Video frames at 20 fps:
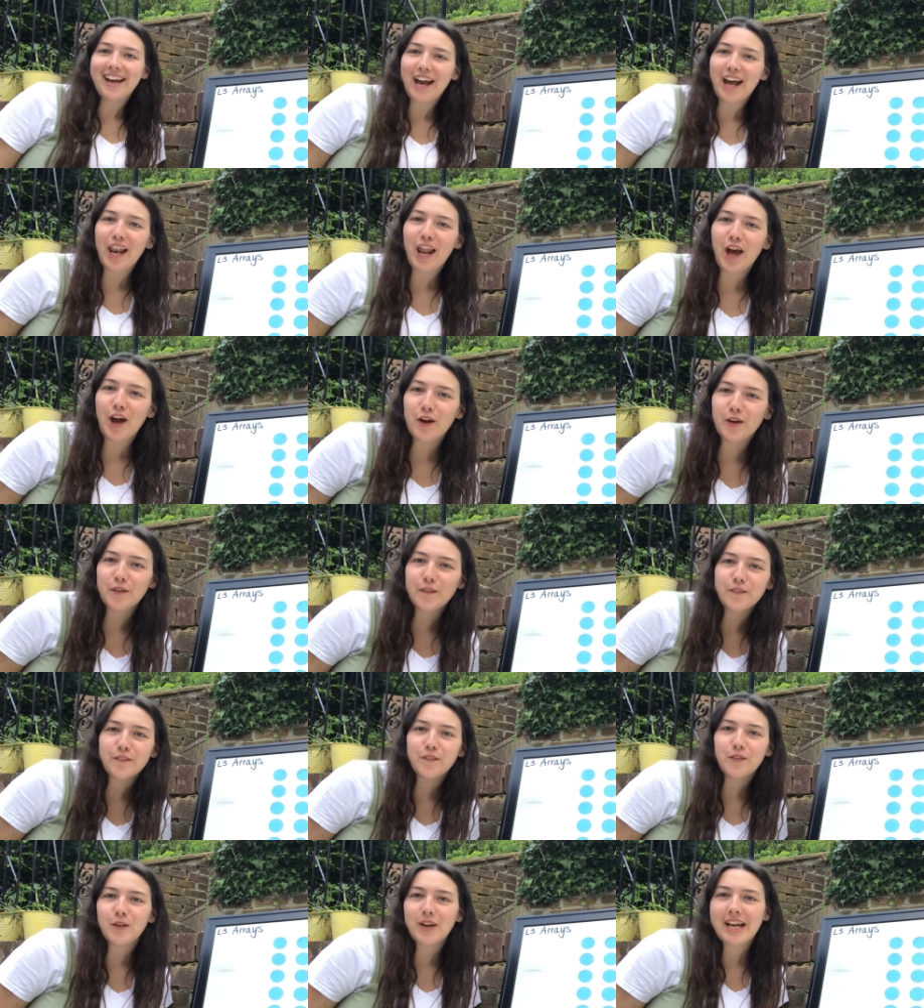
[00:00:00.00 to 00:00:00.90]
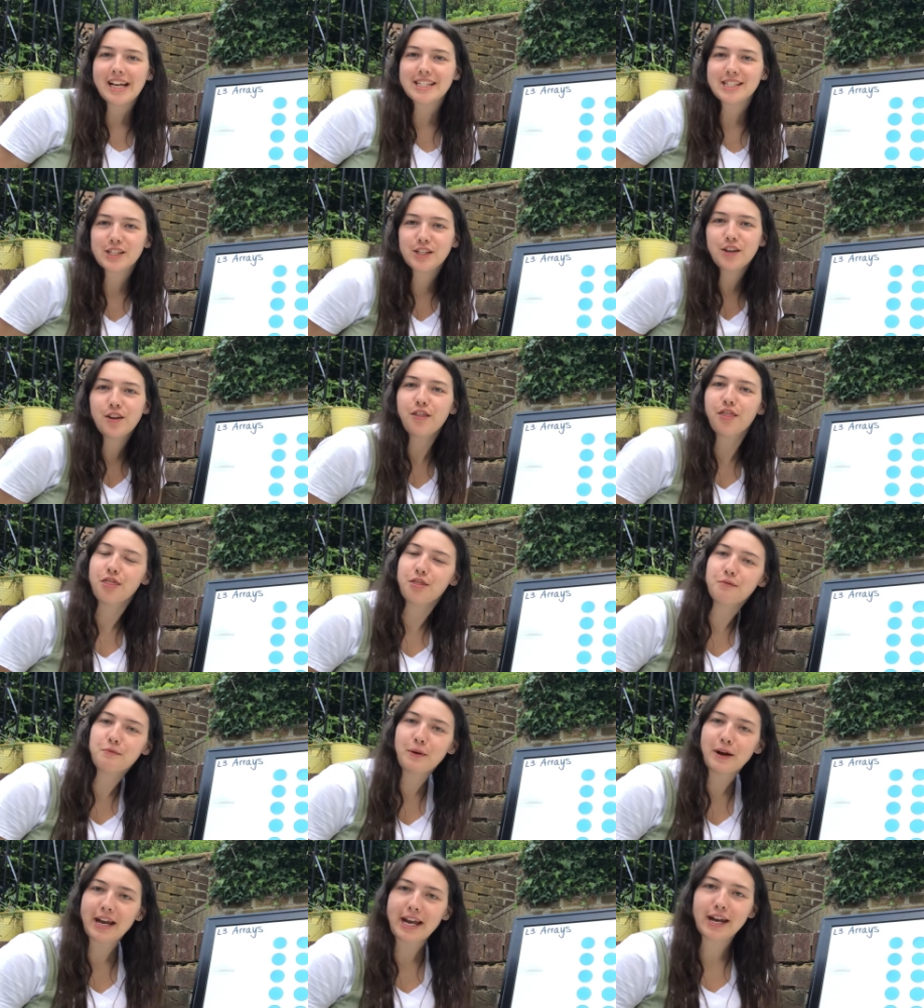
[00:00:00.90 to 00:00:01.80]
Hello, for lesson
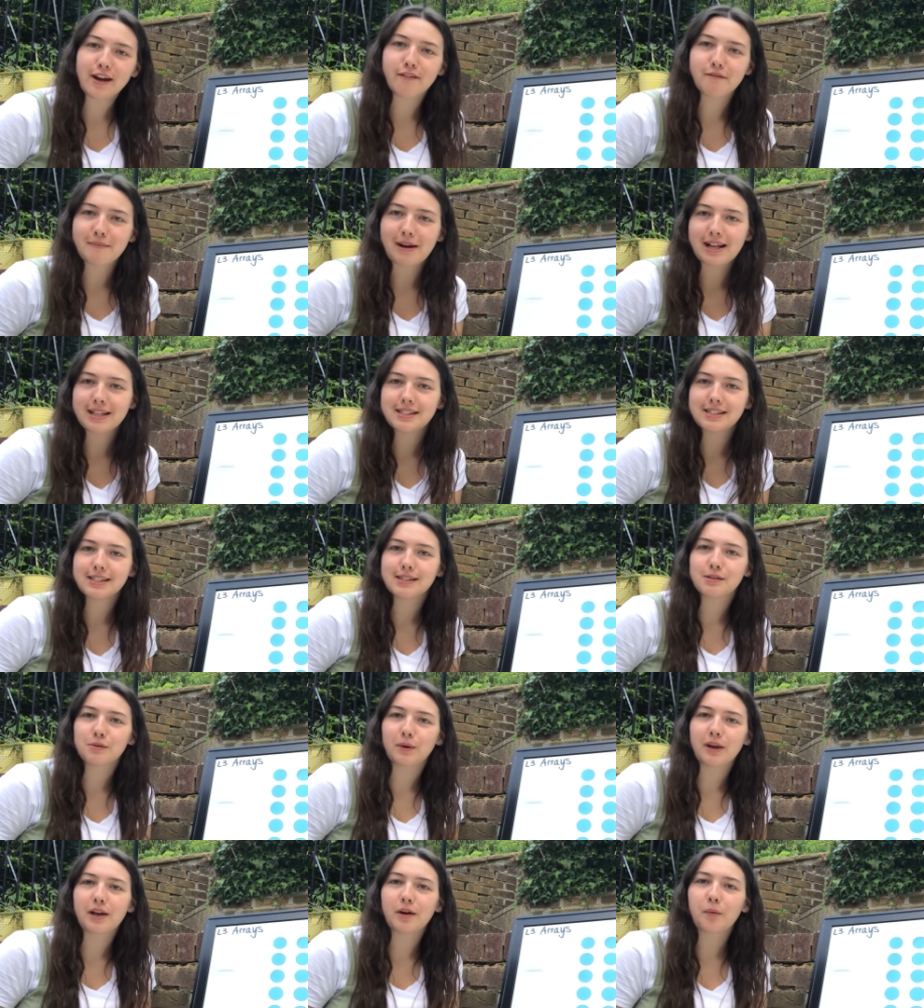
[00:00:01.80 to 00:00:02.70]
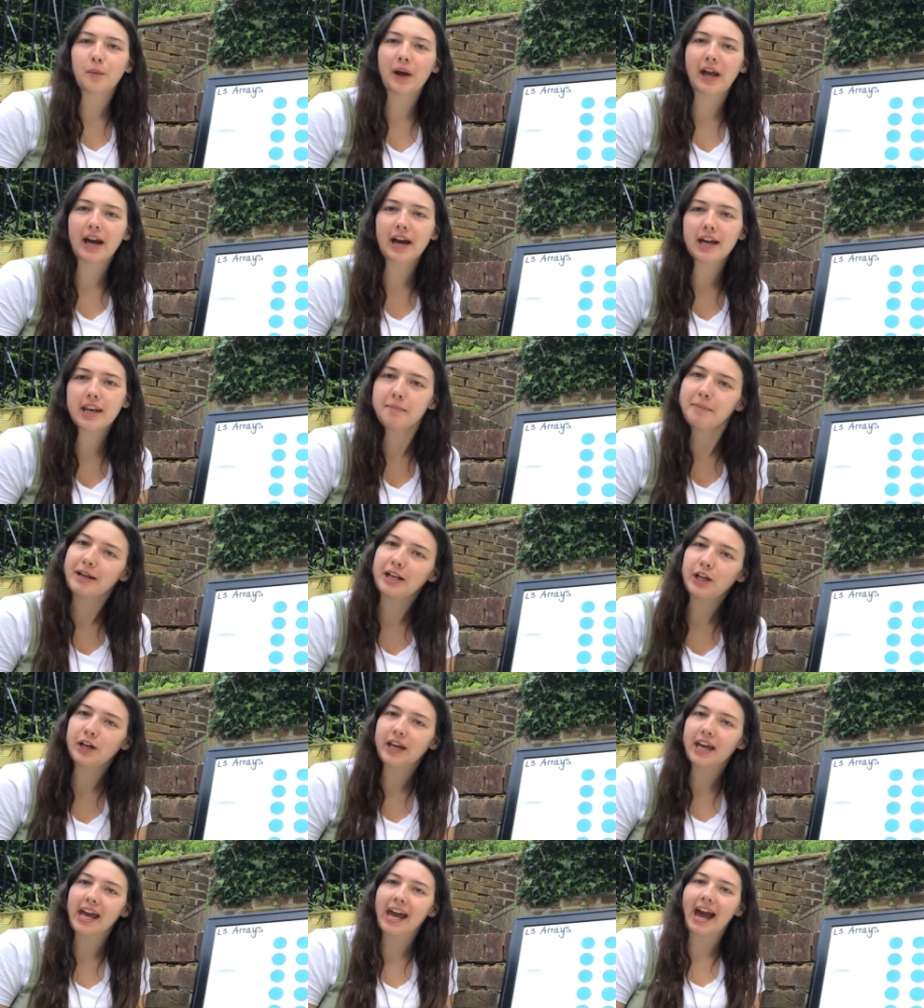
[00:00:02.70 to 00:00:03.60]
three of maths this week, we are going to be
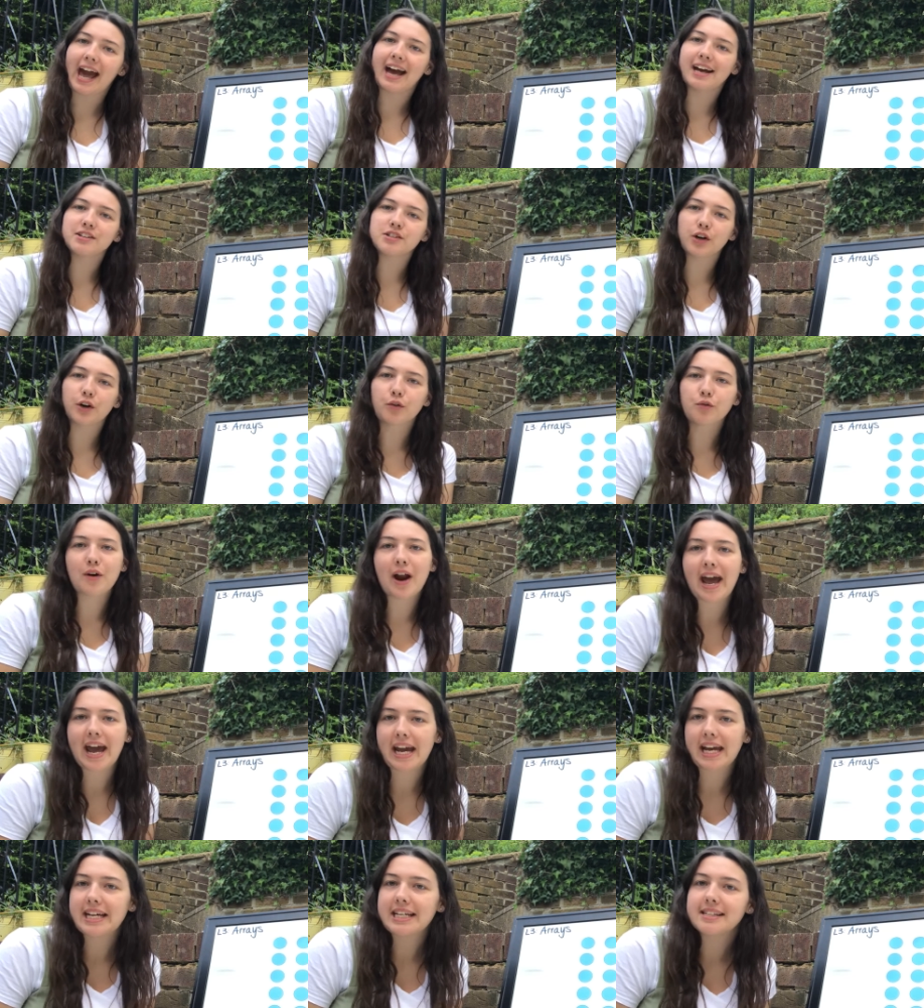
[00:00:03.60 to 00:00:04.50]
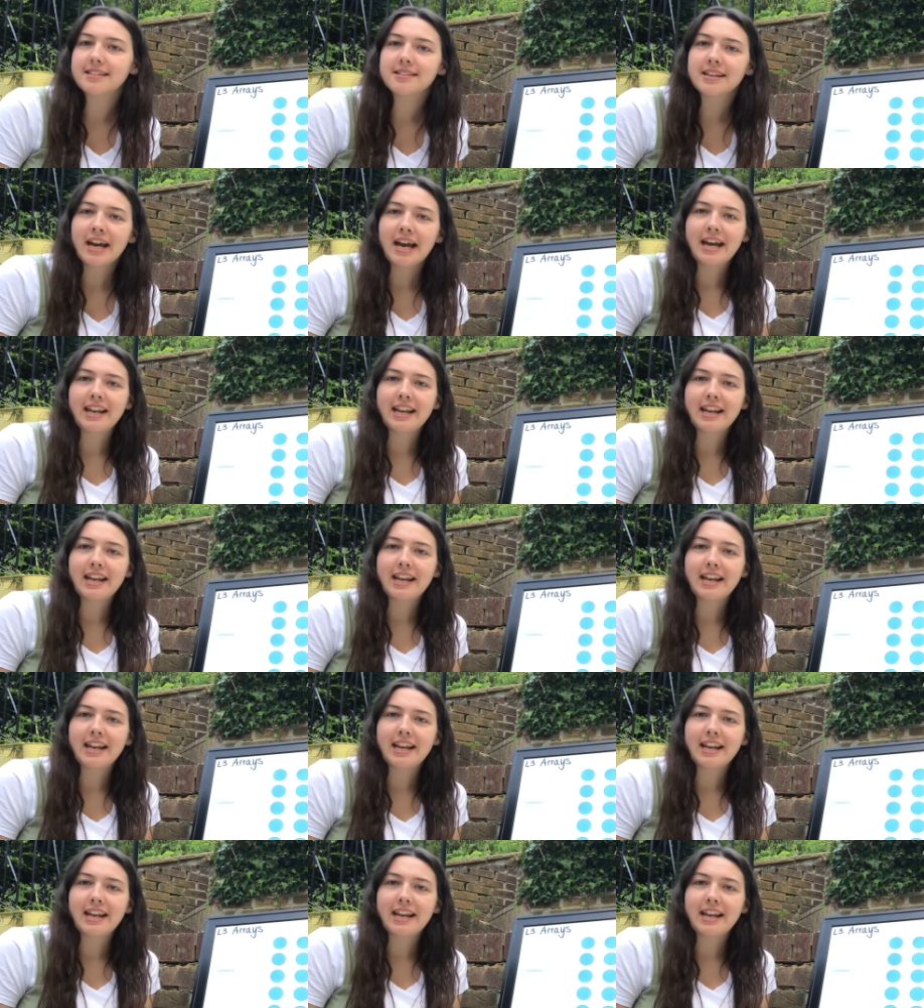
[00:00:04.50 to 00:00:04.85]
looking at arrays.